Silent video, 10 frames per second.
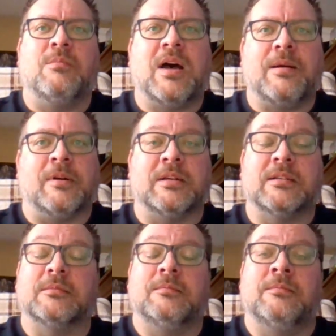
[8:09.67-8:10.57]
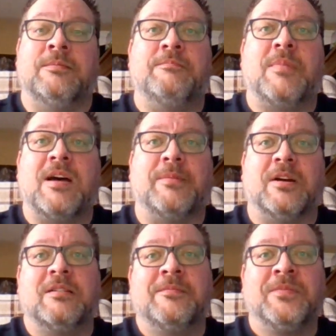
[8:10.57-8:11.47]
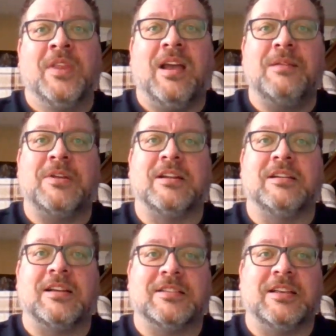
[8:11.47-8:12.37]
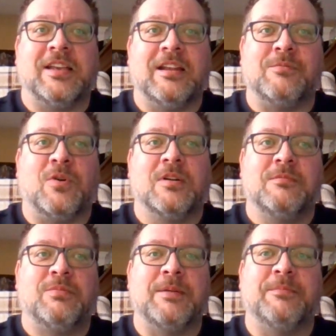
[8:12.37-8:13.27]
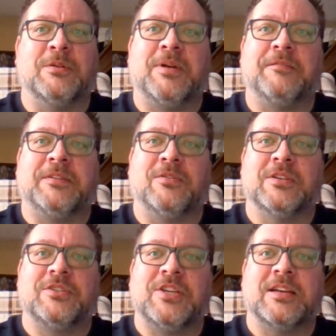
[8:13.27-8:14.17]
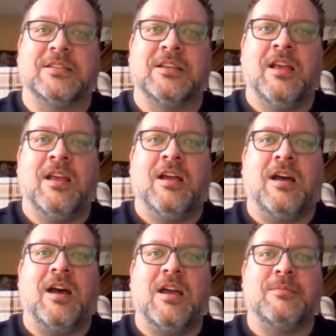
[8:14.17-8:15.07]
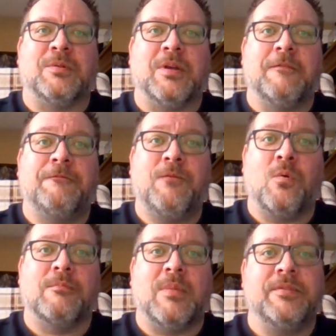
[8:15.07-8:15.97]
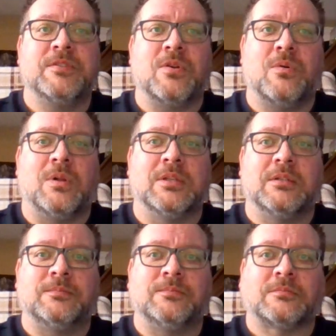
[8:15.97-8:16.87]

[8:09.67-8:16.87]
Mama, I'm not a gosling anymore," Brightbill puffed out his chest. "I'm already 4 months old."